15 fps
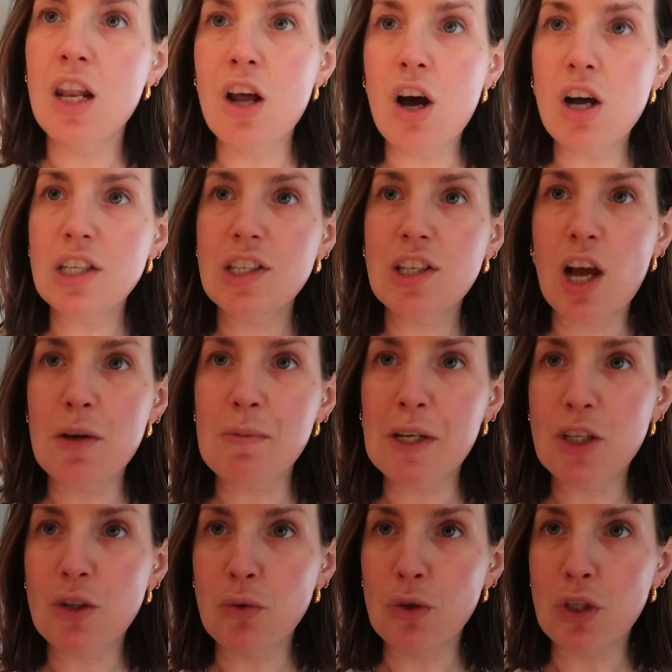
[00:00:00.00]
Last time I
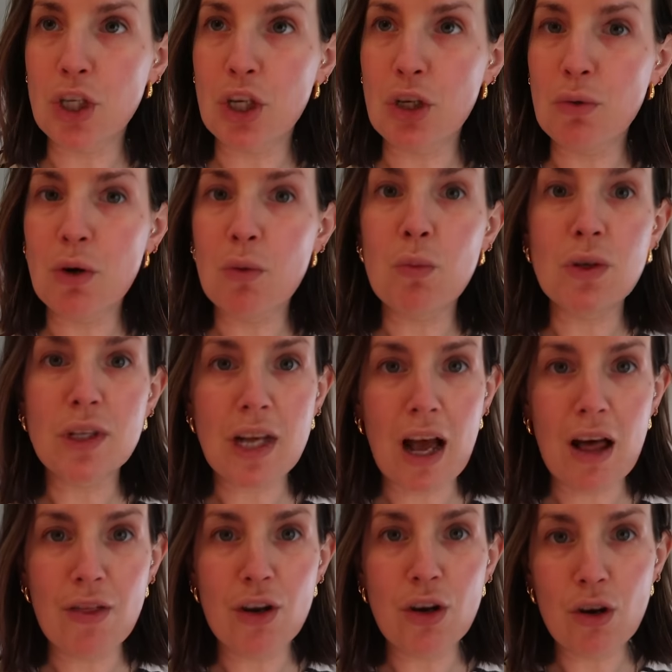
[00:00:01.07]
saw you was
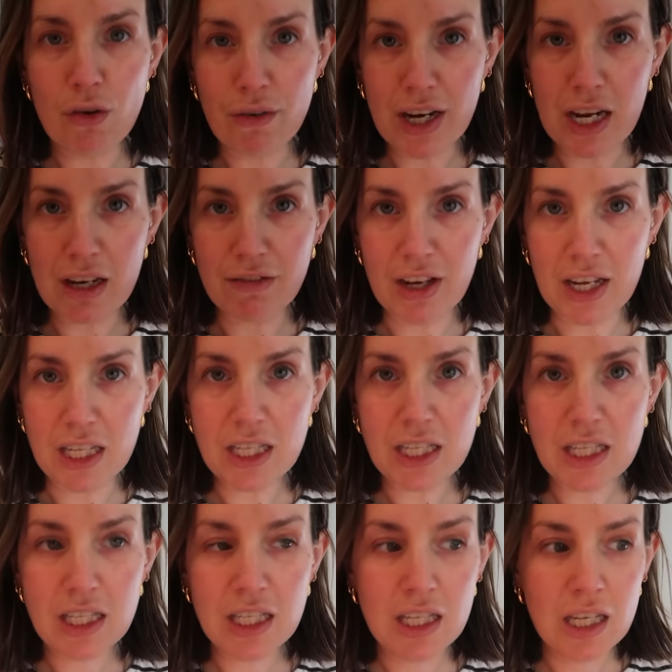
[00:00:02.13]
at the L'Oreal
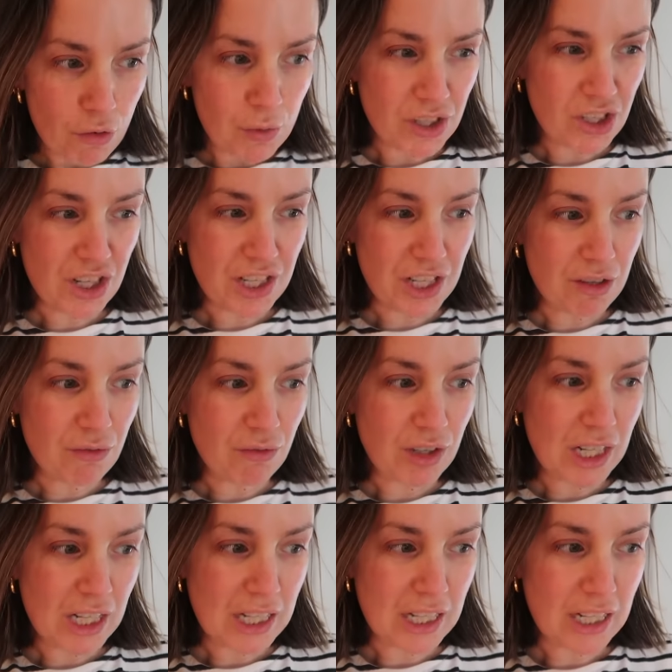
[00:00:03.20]
event, of which I didn't
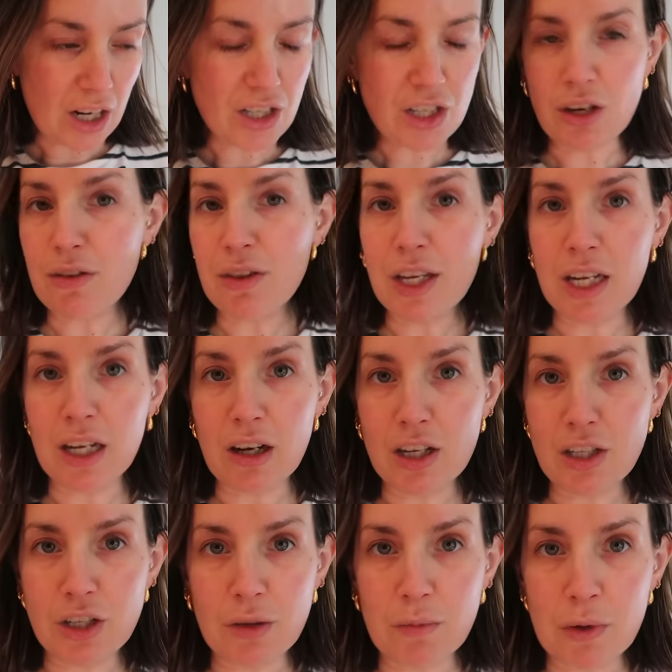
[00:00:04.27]
really, I don't think I
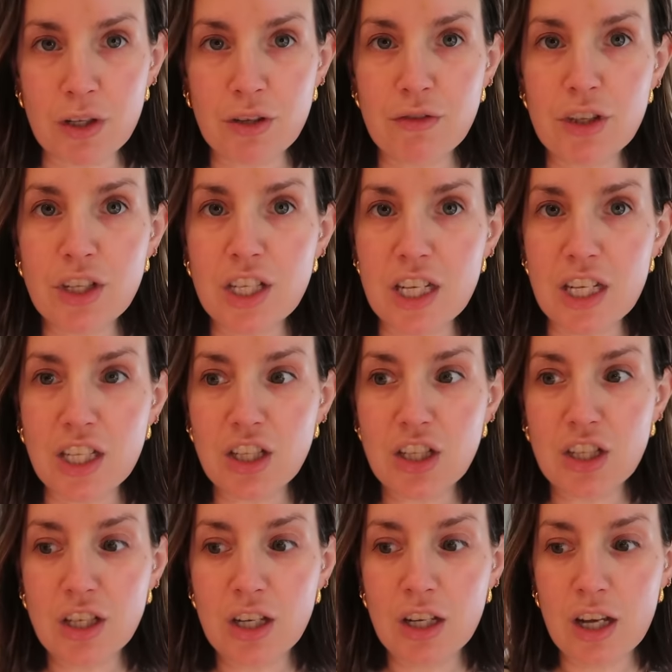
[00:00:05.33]
took much
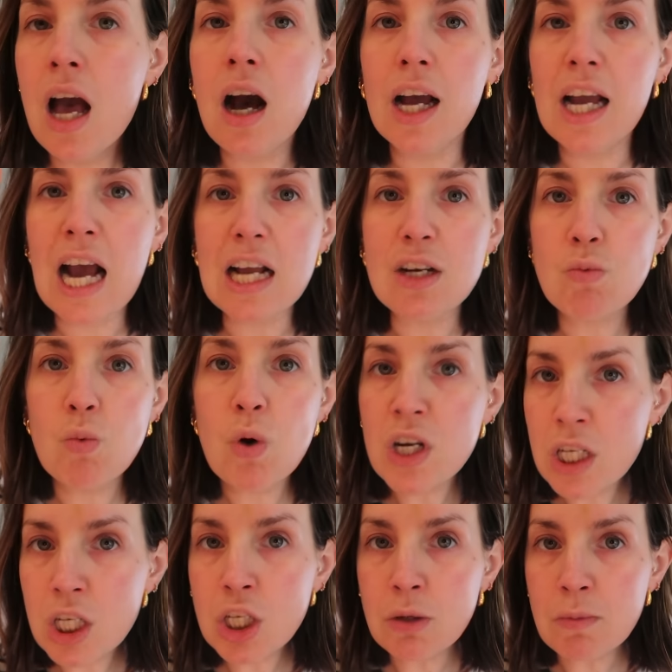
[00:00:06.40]
footage. I had
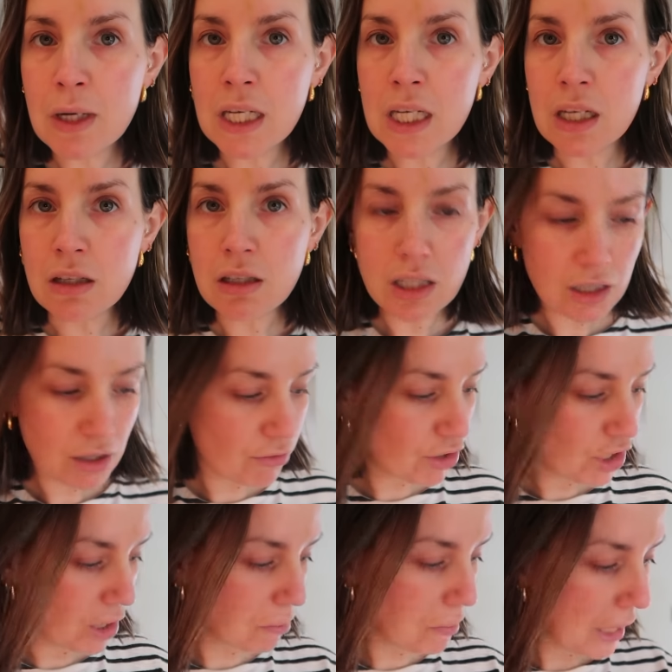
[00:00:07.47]
one too many glasses of
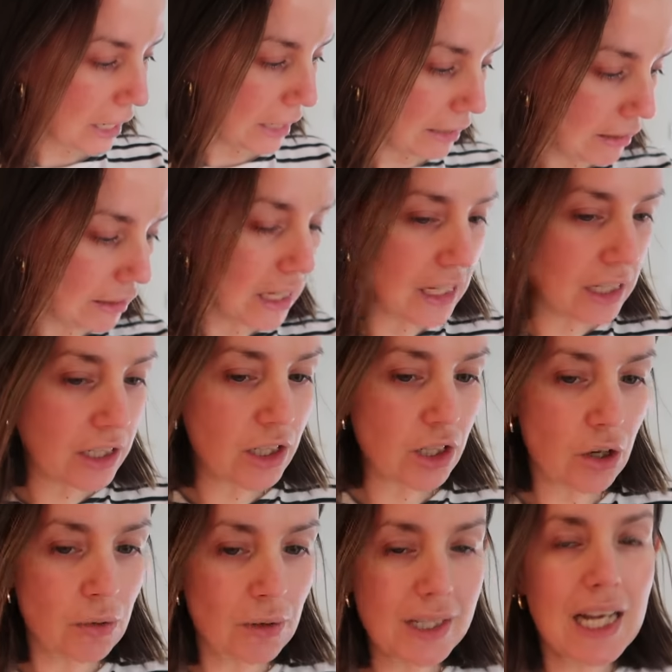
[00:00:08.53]
champagne, and so
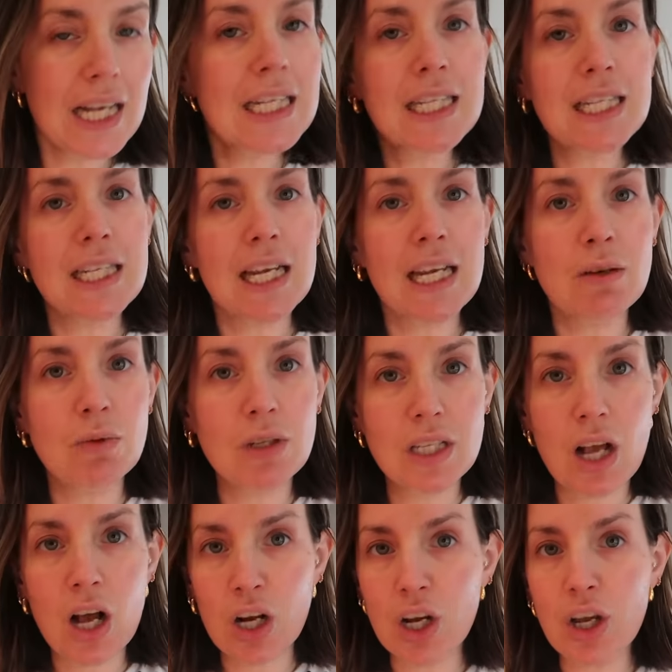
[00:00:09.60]
yesterday was
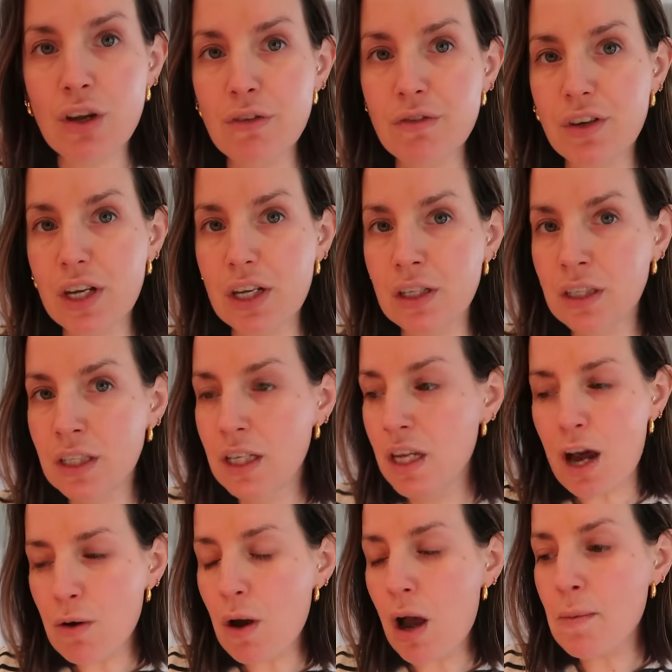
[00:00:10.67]
hungover.
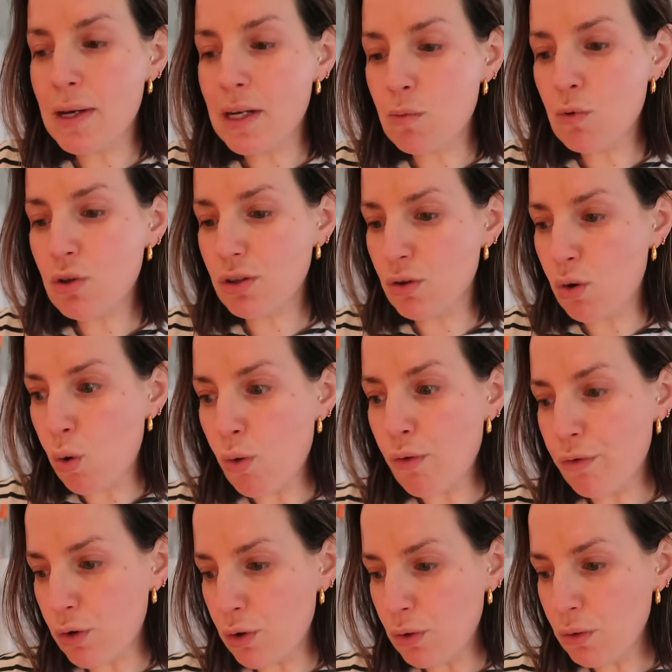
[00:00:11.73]
I, I mean, it wasn't
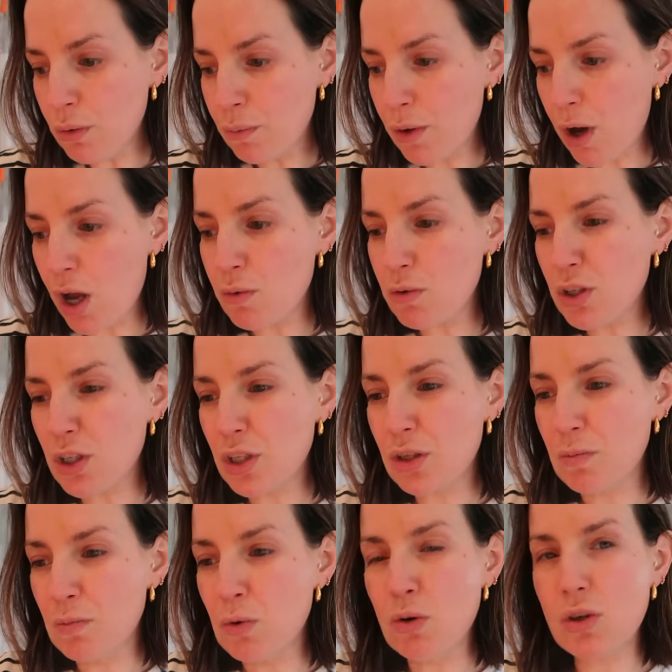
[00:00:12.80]
awful. I was
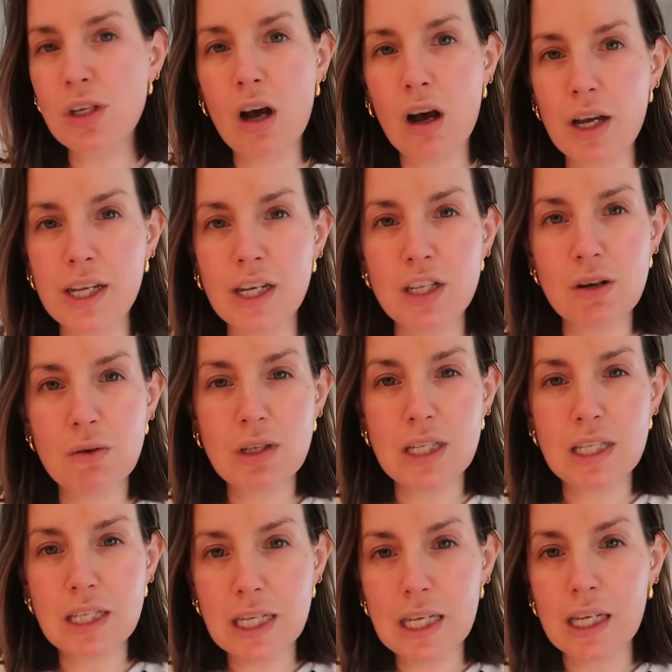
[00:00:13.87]
just more tired. I
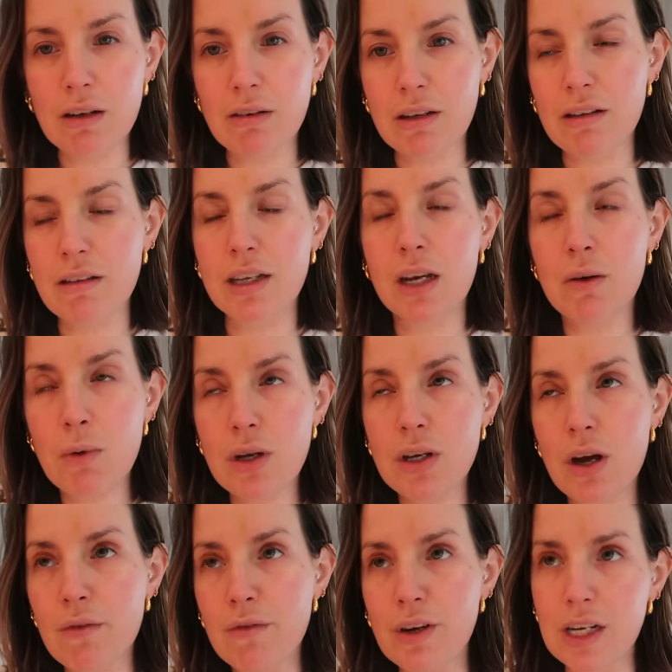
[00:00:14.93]
wasn't sicky or anything. I woke
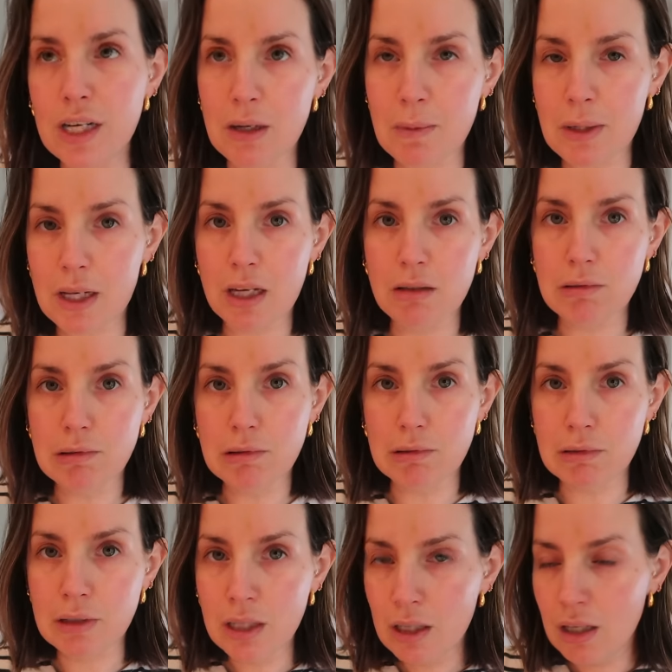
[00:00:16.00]
up feeling a bit like,
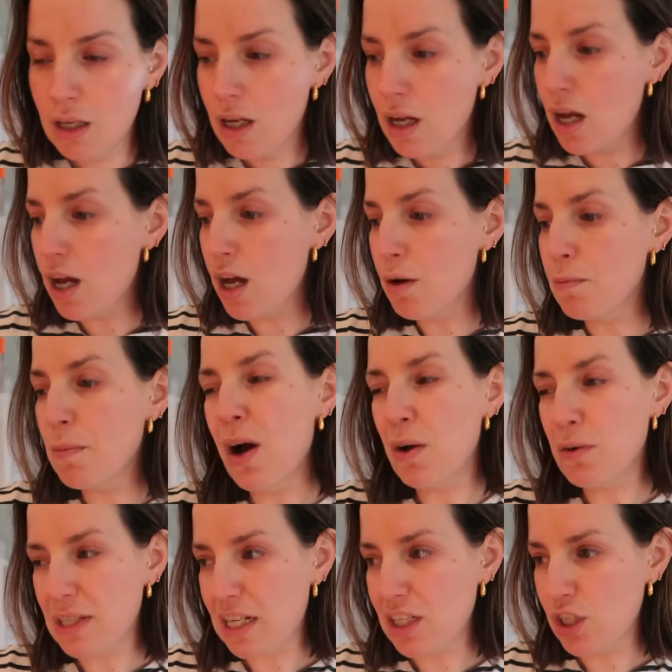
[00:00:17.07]
ooh. Um, but I
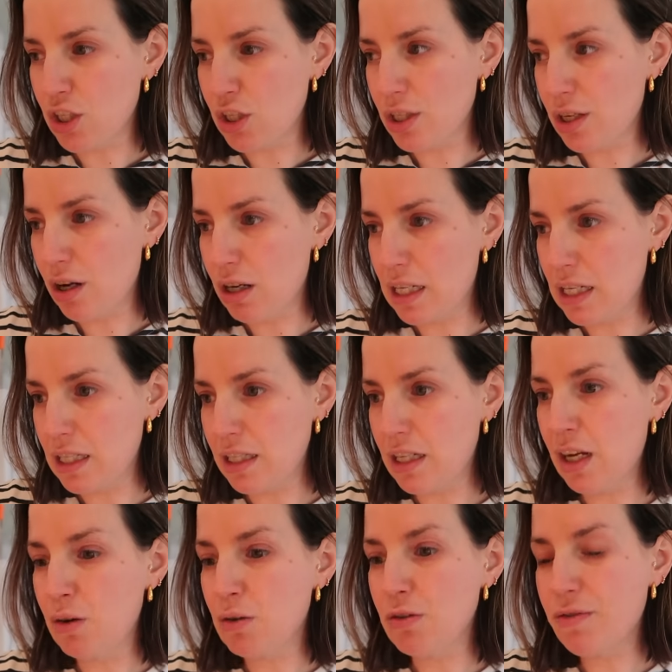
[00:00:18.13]
was actually just tired,
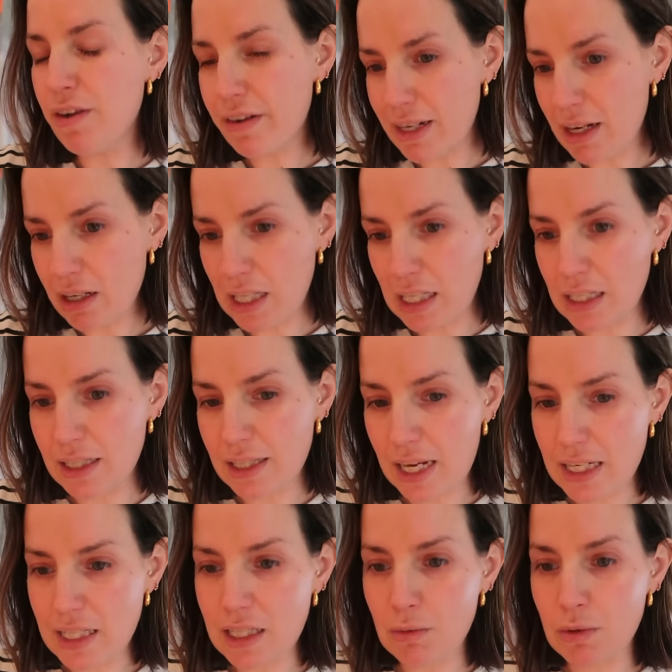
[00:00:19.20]
and I was very lucky because
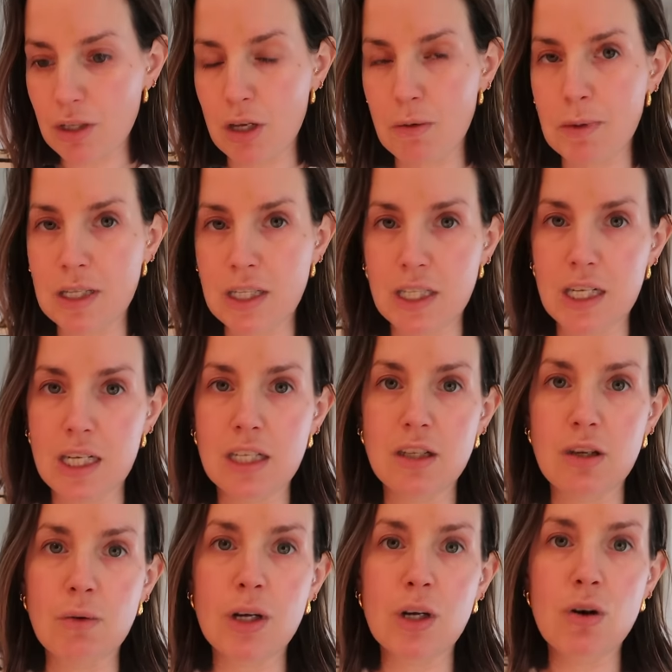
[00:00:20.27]
Hainsley was home yesterday.
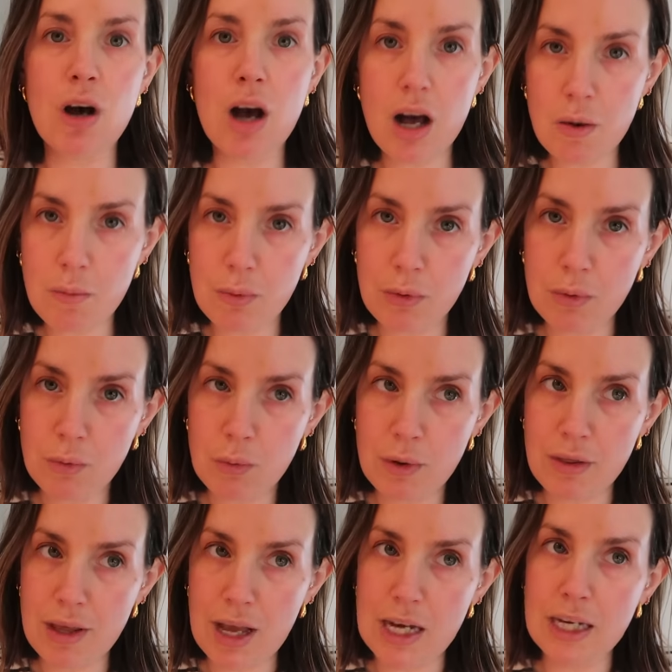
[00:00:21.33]
So I got up
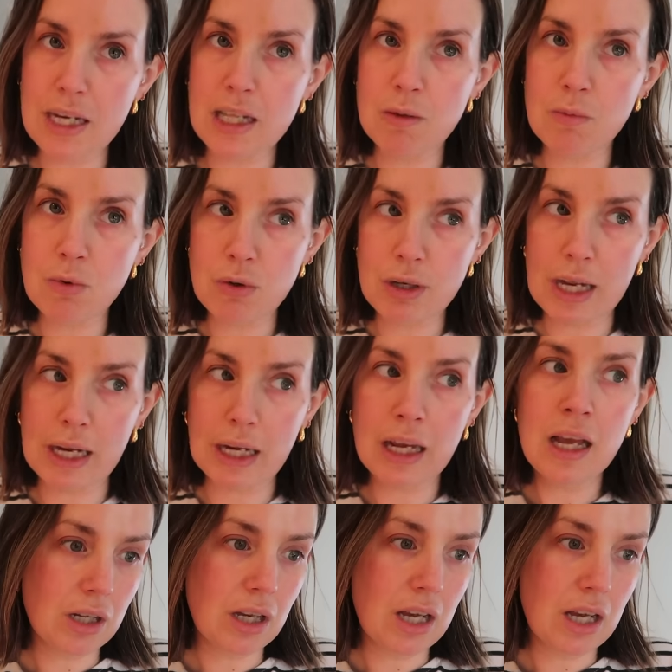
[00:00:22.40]
with Elliot in the morning.